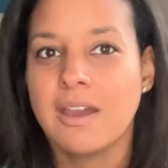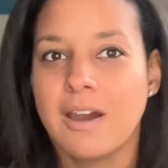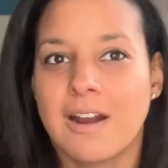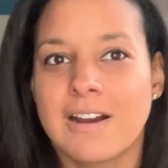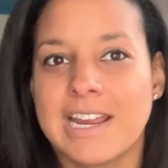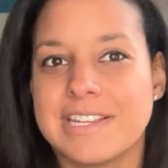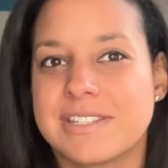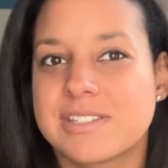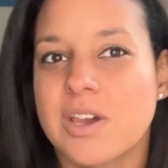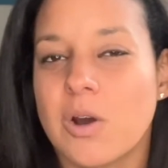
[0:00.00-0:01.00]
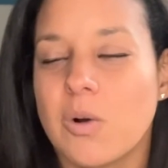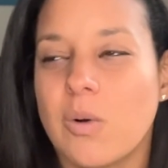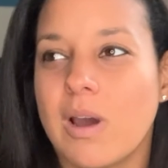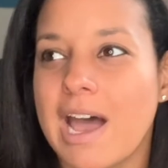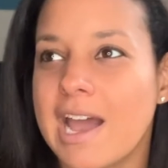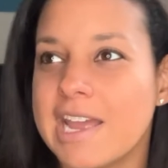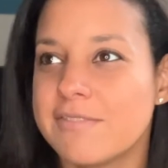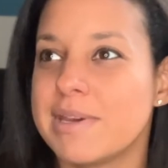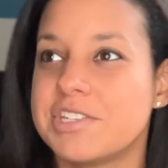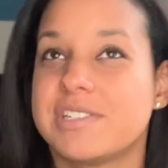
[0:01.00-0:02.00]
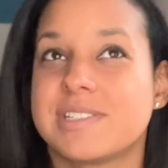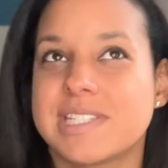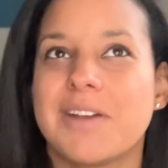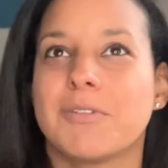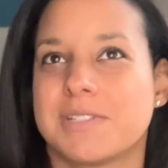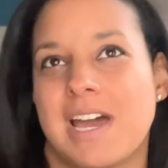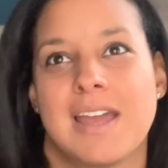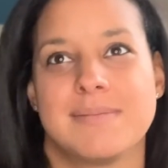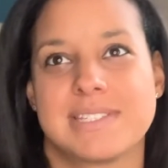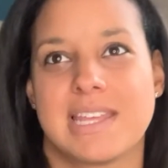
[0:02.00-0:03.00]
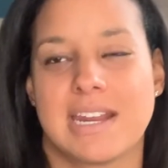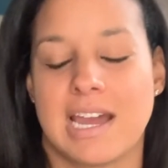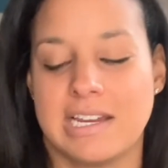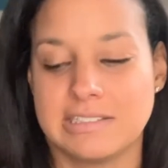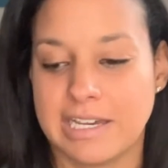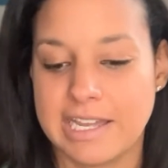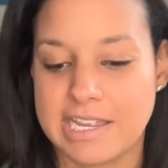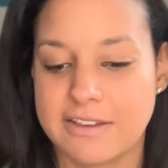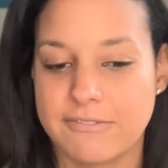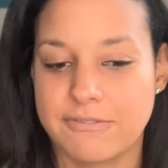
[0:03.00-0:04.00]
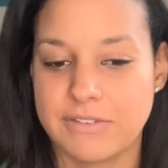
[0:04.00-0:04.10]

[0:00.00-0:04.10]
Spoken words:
All right, so I've mentioned several times that I like